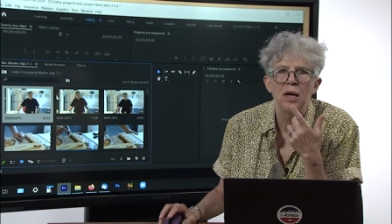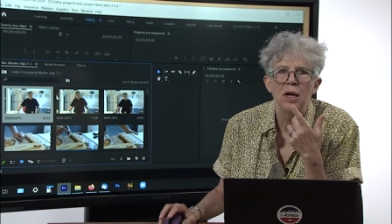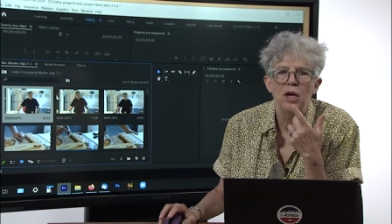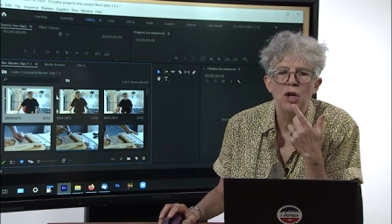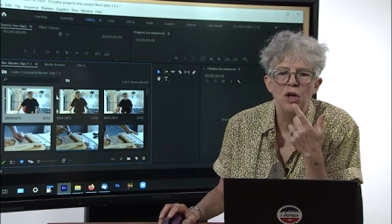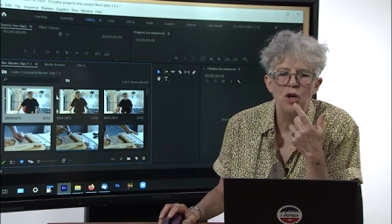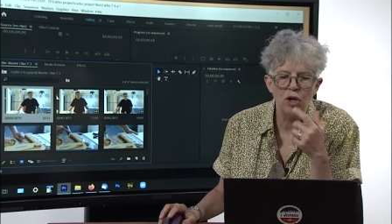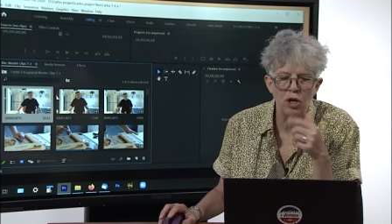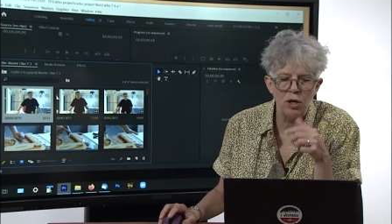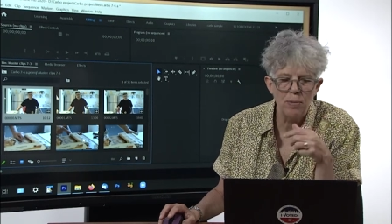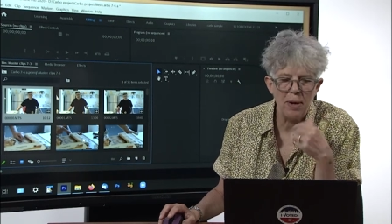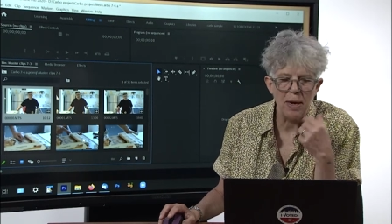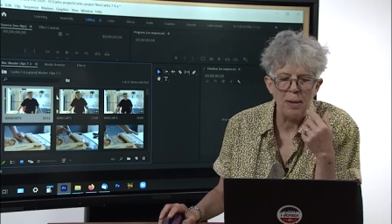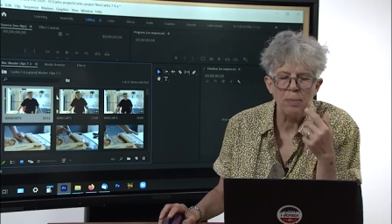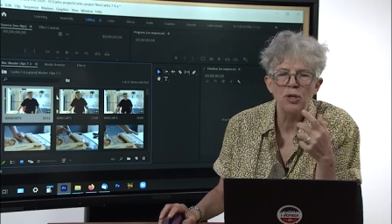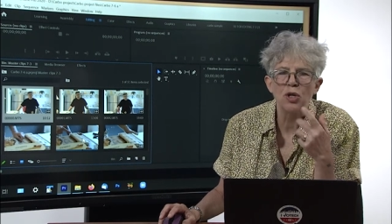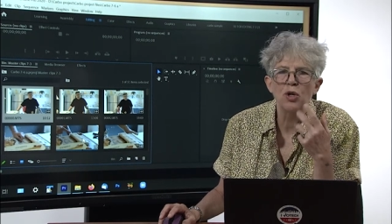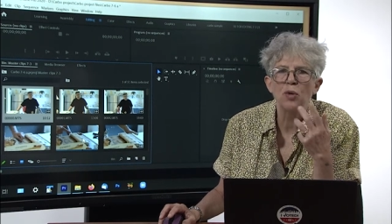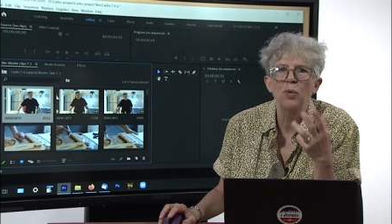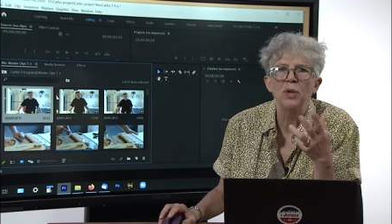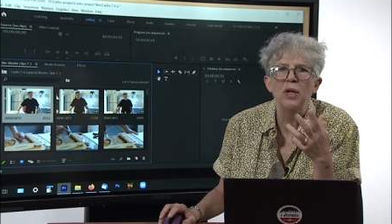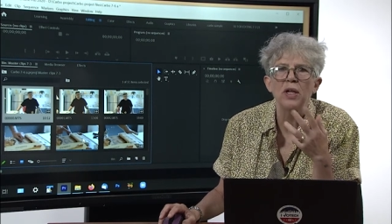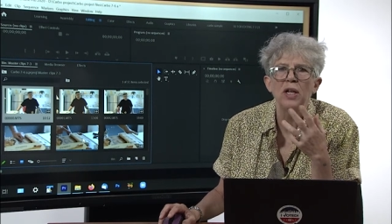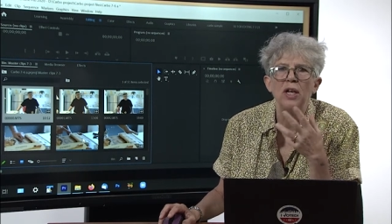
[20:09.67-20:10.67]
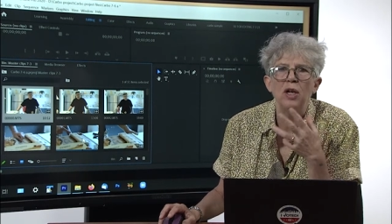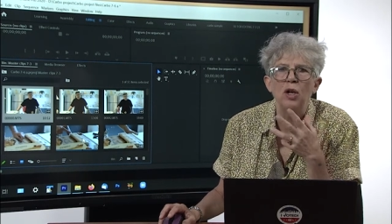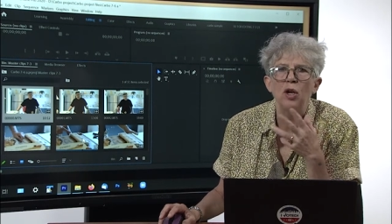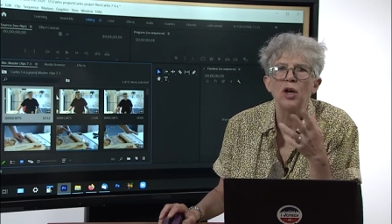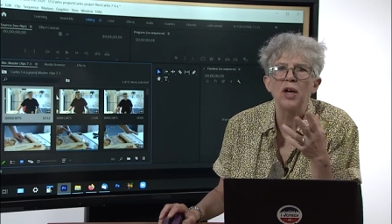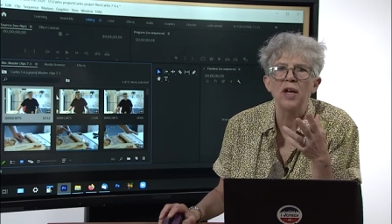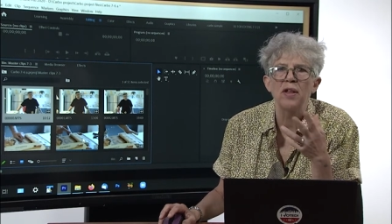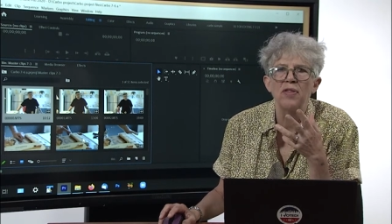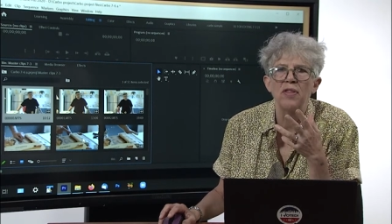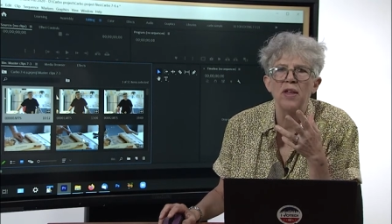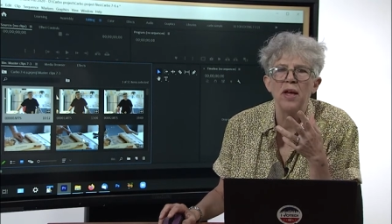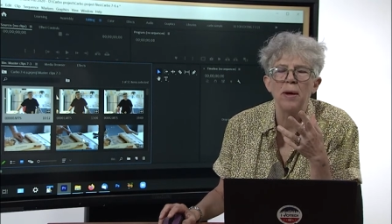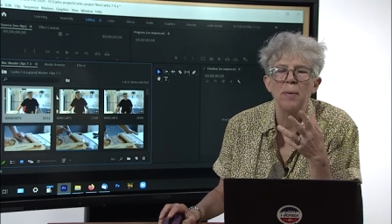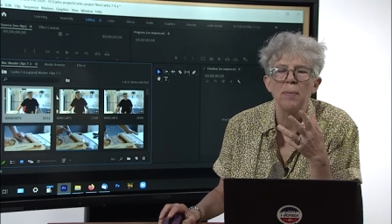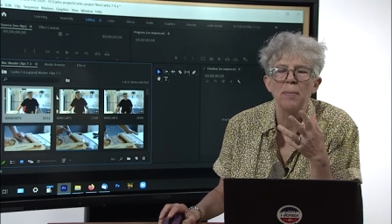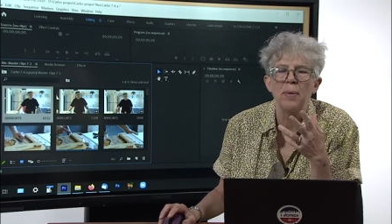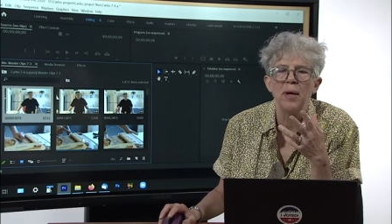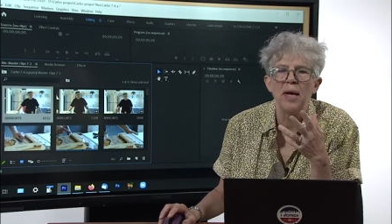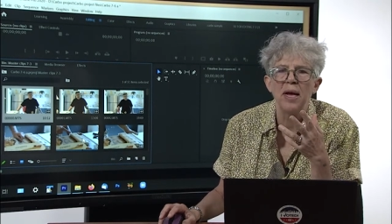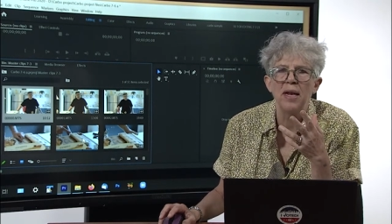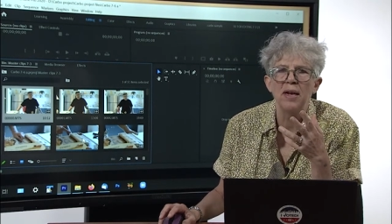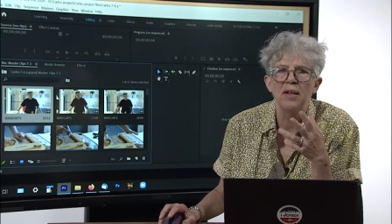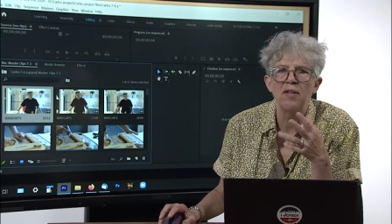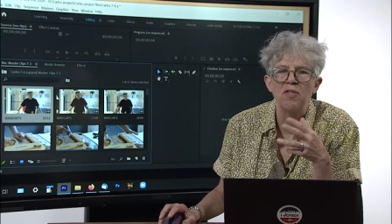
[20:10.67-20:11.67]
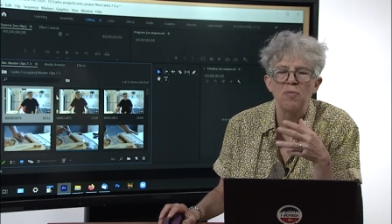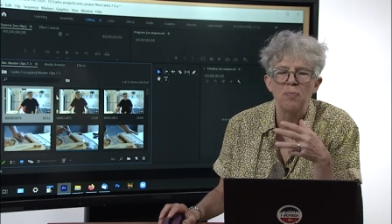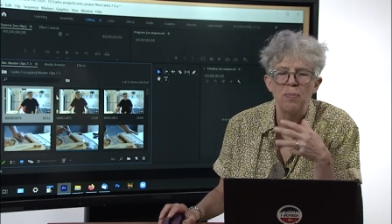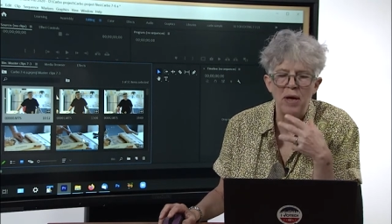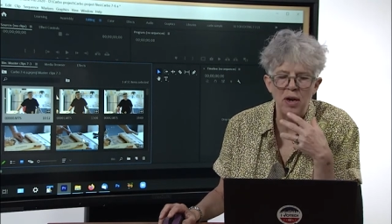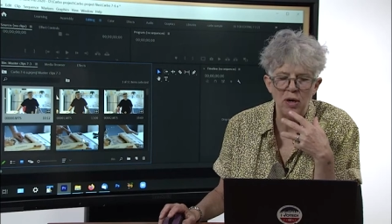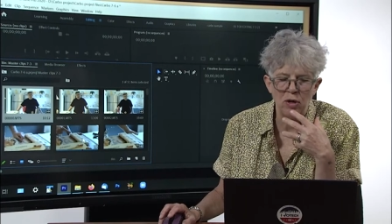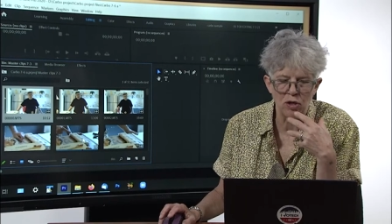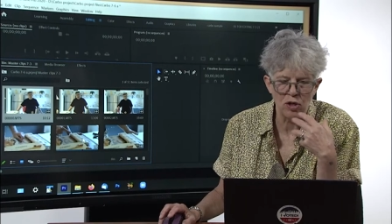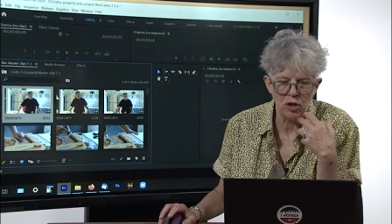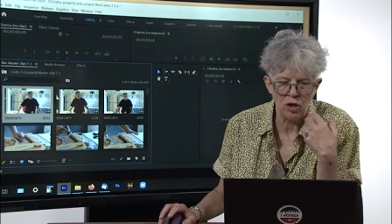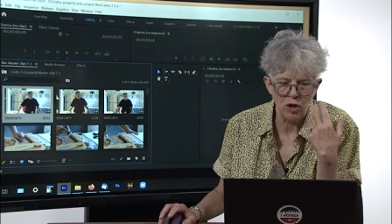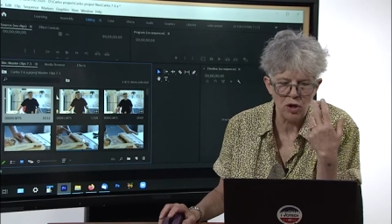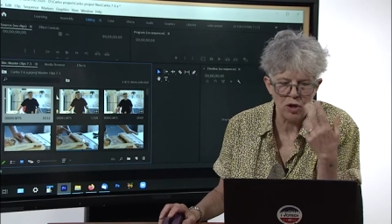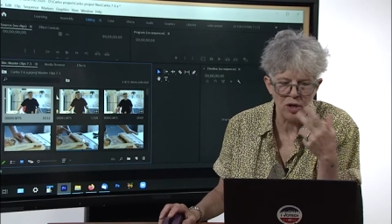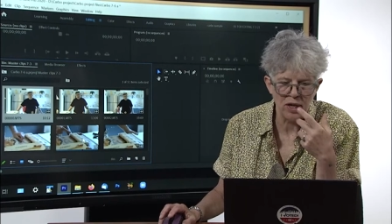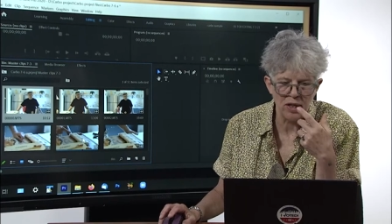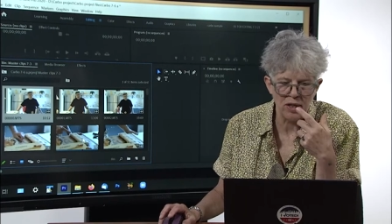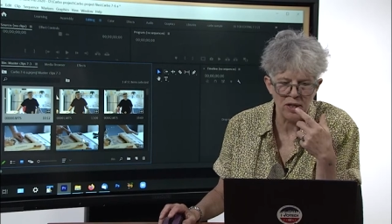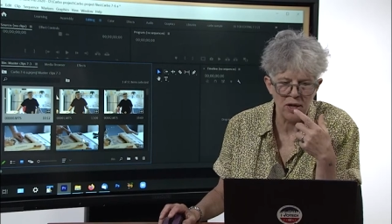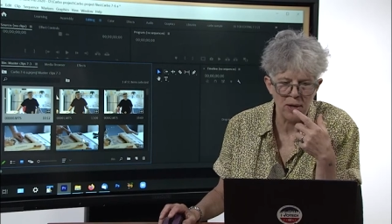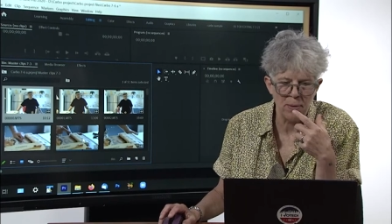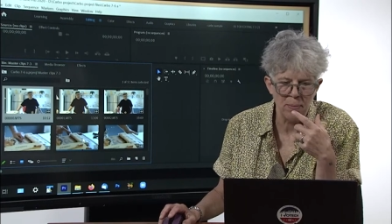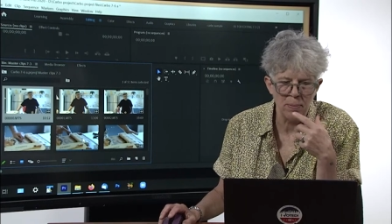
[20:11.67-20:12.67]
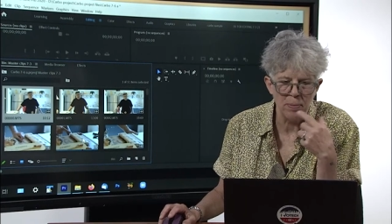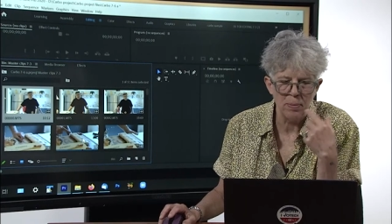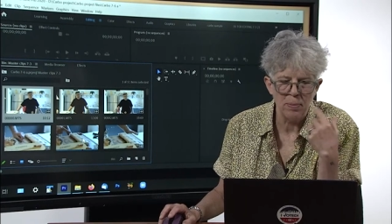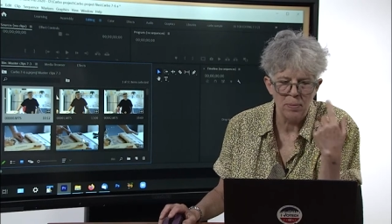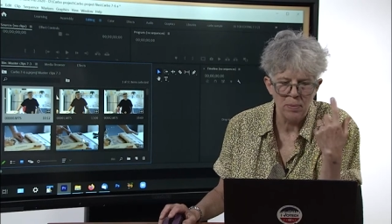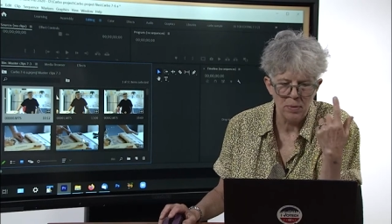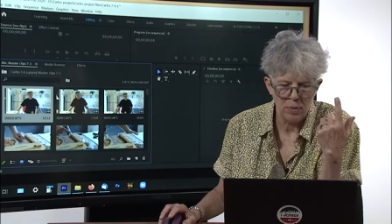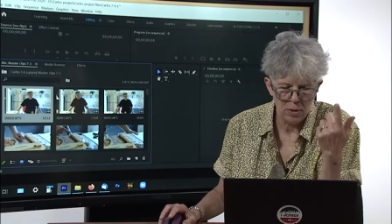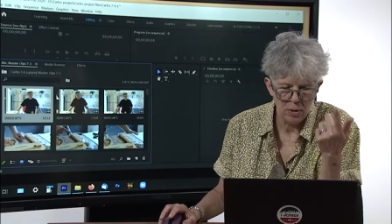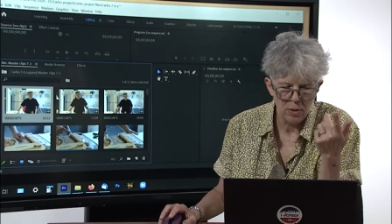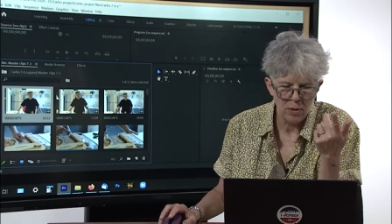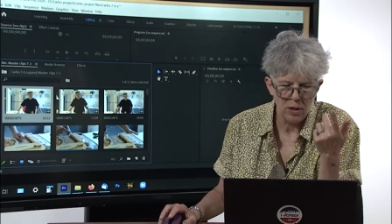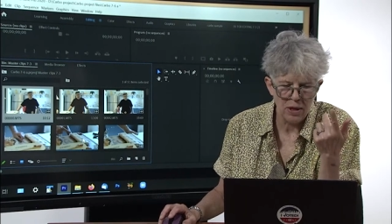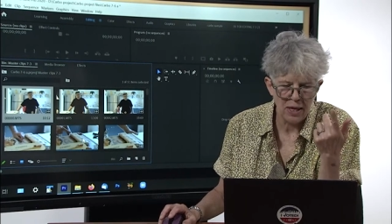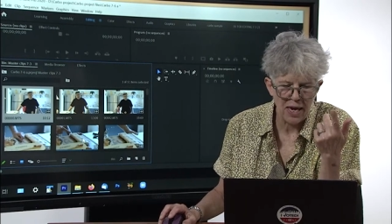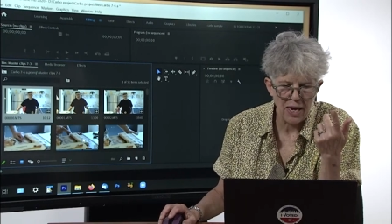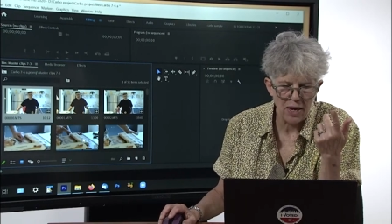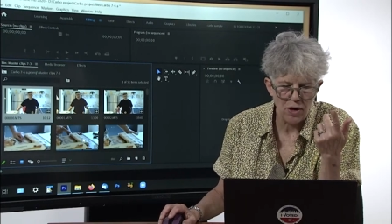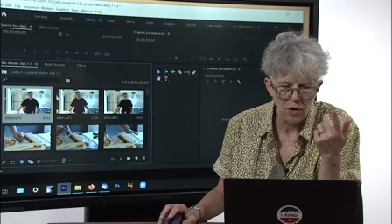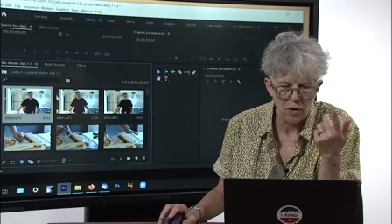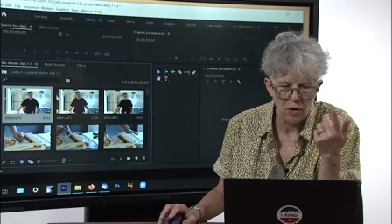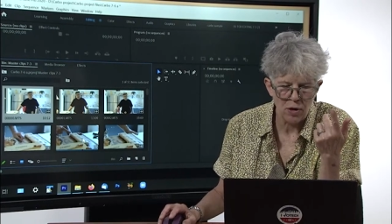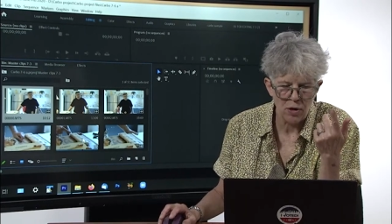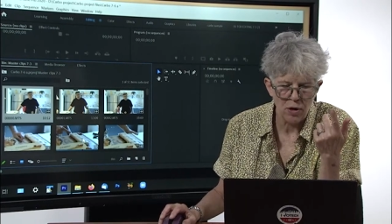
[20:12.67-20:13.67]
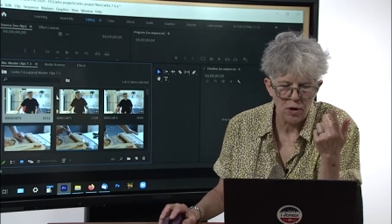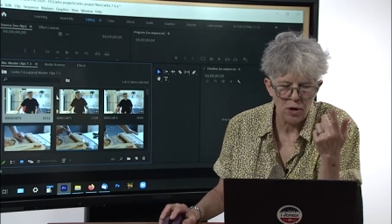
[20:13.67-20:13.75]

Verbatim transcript: you're going to be able to really look at them, and it's better to look at them later.